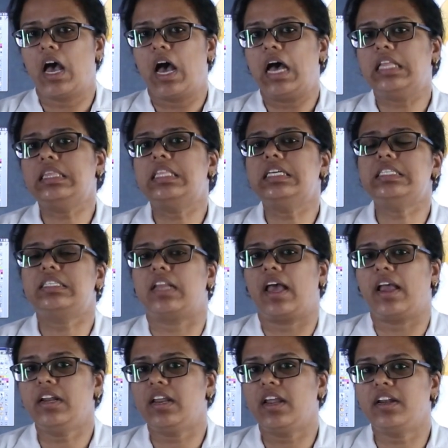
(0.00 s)
and this
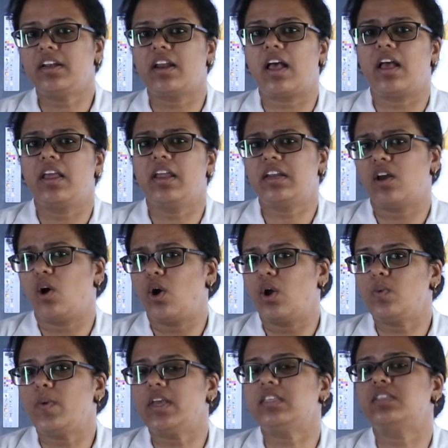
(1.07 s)
light it, it
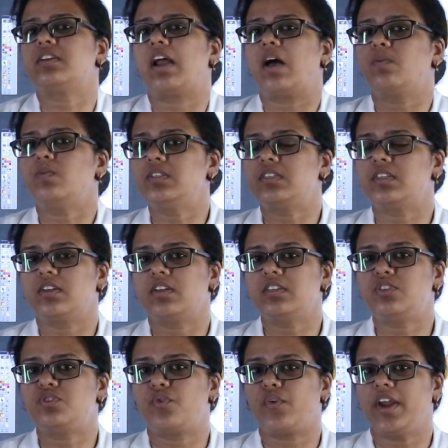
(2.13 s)
always travels in a
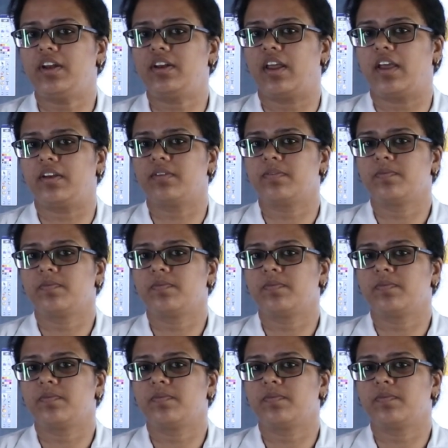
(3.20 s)
straight line.